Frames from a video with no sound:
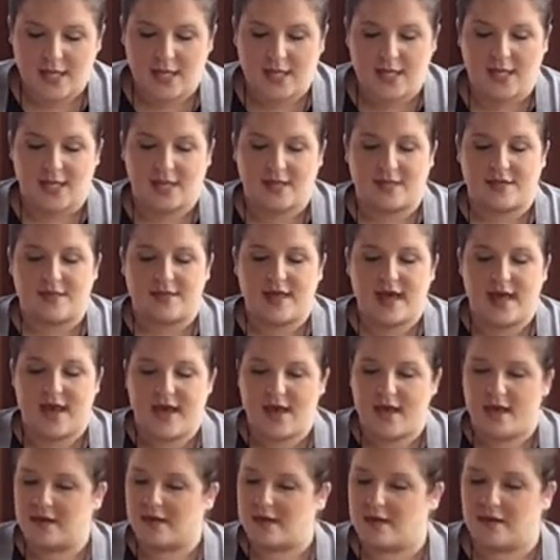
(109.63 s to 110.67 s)
And
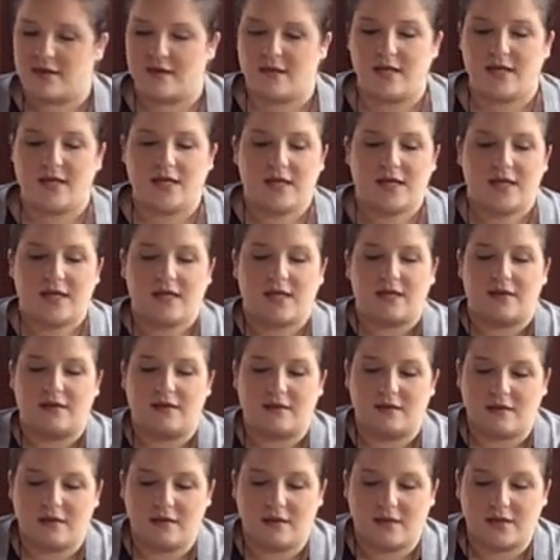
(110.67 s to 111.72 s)
then
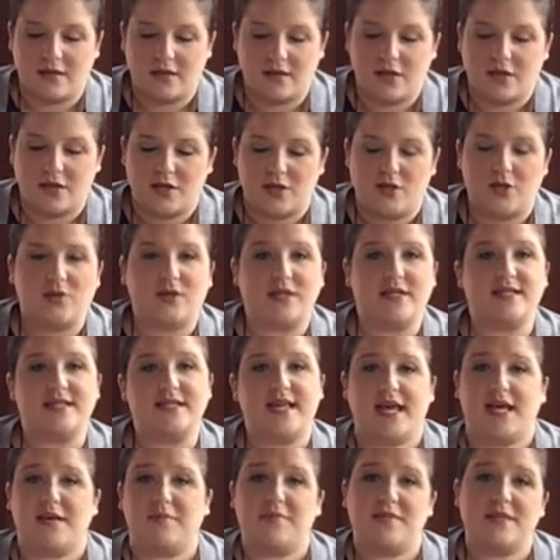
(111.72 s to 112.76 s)
you can
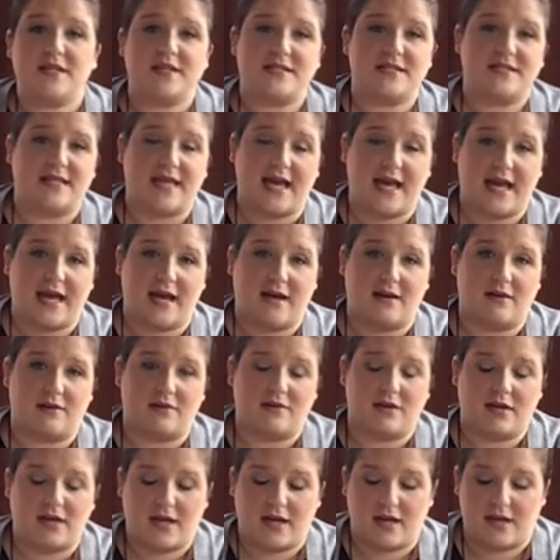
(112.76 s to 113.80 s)
tape this down.
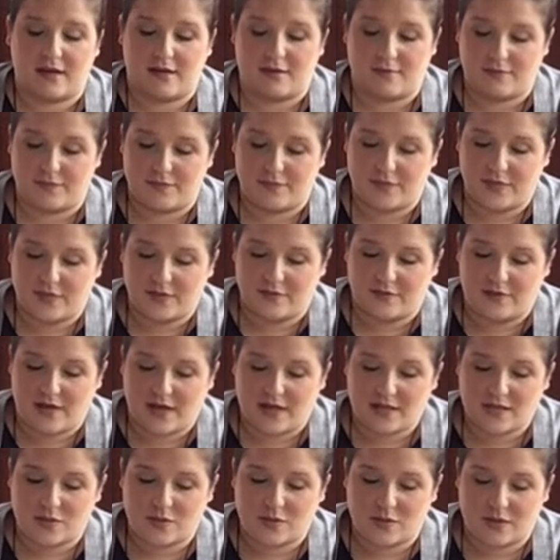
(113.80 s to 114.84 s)
The
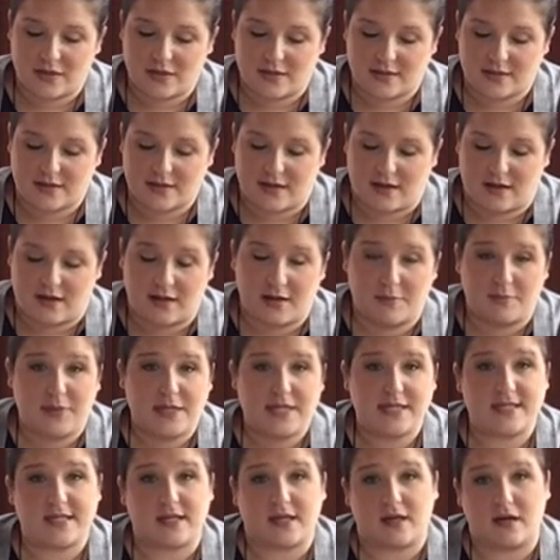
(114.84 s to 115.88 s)
face is on a
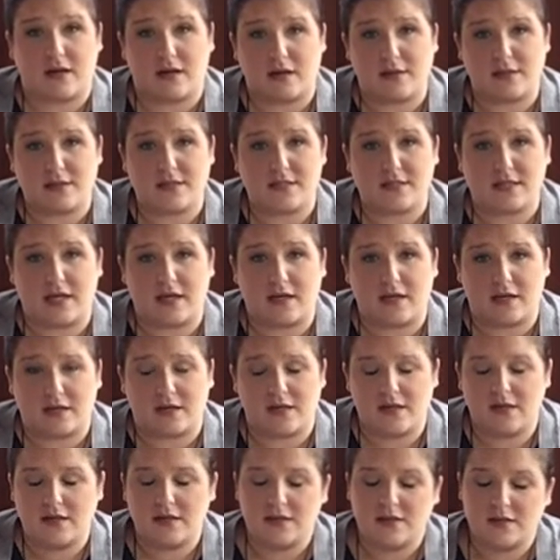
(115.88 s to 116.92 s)
piece of cardstock,
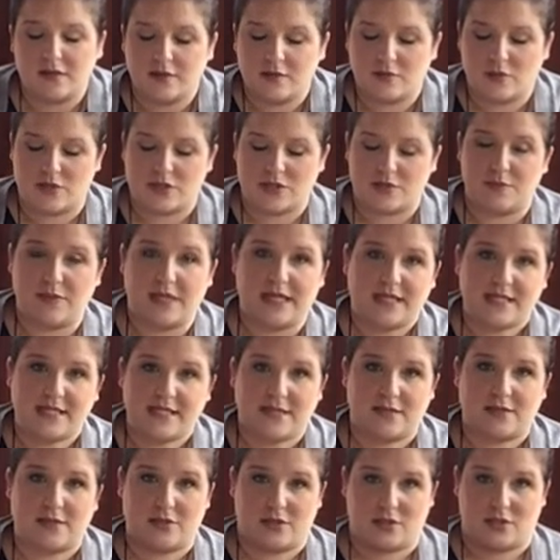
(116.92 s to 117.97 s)
which makes it
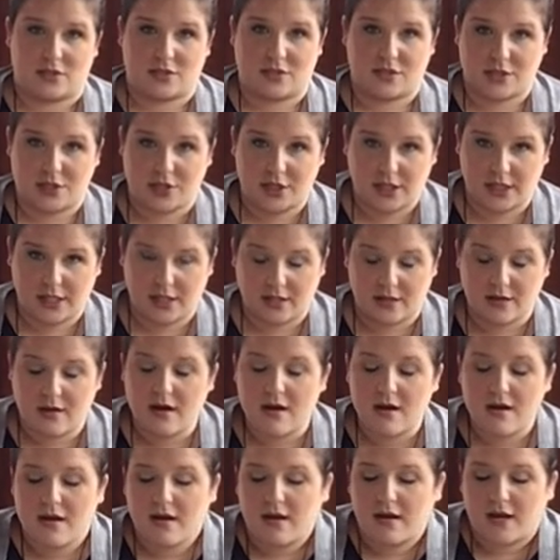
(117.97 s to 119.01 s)
a little
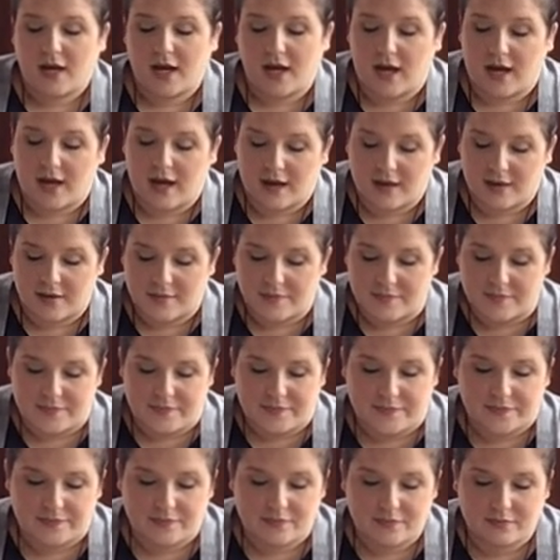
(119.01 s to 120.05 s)
sturdier.
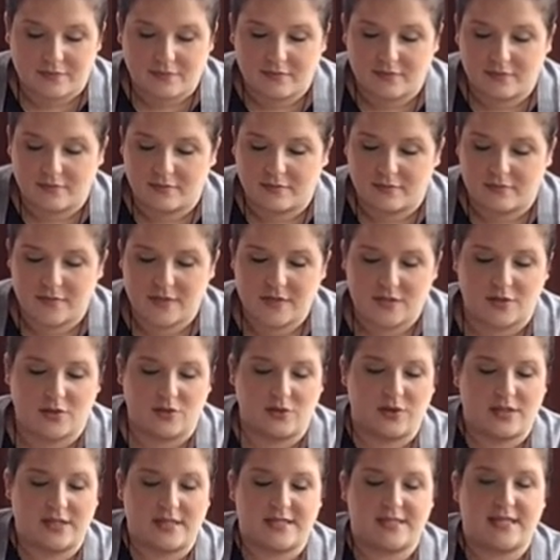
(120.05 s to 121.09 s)
So you
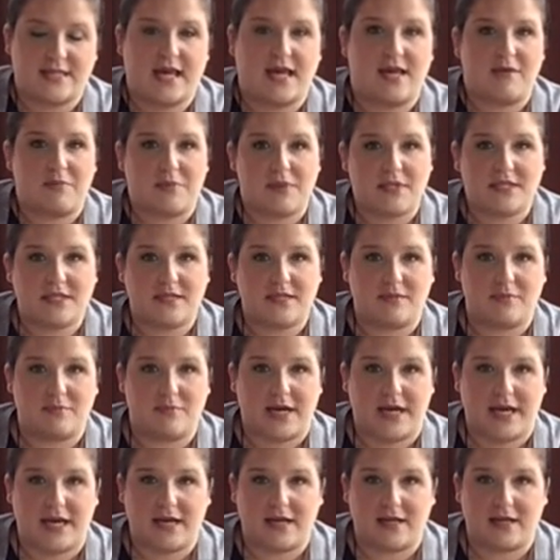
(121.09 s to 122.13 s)
can tape it to the
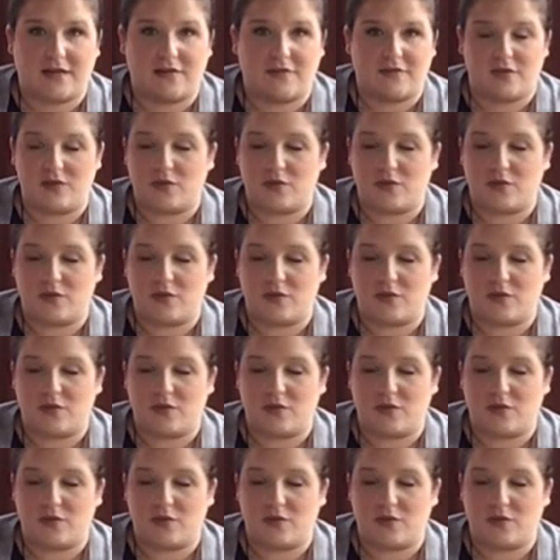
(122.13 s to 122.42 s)
bag if you